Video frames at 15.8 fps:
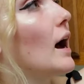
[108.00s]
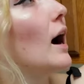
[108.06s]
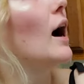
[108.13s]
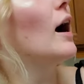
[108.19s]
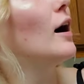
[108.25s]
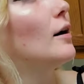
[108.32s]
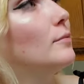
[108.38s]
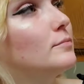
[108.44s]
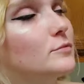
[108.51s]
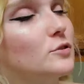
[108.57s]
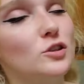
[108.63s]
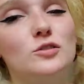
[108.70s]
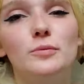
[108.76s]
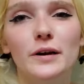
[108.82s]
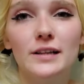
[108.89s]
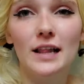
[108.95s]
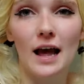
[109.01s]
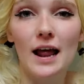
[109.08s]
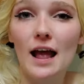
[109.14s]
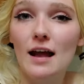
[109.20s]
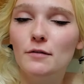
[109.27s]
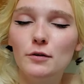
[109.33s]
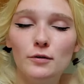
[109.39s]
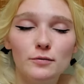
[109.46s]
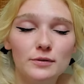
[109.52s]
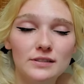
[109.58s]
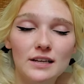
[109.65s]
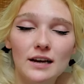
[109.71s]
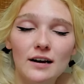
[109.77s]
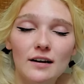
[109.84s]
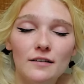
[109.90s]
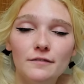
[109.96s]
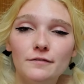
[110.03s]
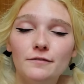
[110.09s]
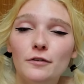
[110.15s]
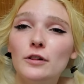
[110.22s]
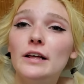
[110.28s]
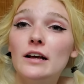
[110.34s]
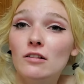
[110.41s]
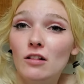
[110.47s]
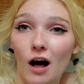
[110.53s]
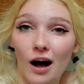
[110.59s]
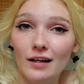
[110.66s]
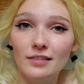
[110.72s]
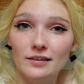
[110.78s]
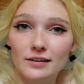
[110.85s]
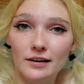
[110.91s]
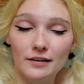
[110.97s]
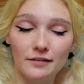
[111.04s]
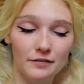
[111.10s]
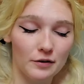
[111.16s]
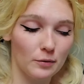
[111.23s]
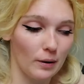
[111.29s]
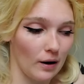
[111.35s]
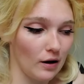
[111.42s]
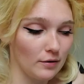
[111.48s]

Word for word: Um, so I was wearing that. Everyone was uh, fully clothed, if you will.